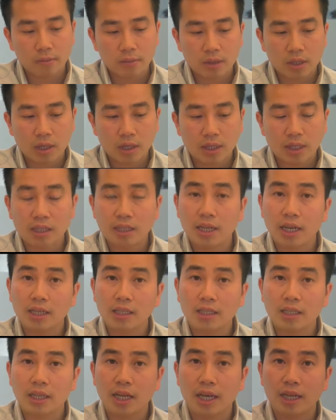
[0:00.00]
In the
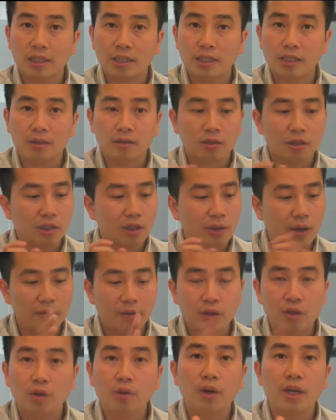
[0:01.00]
sense that you don't have
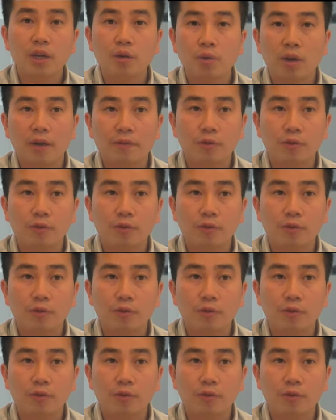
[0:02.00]
to go anywhere.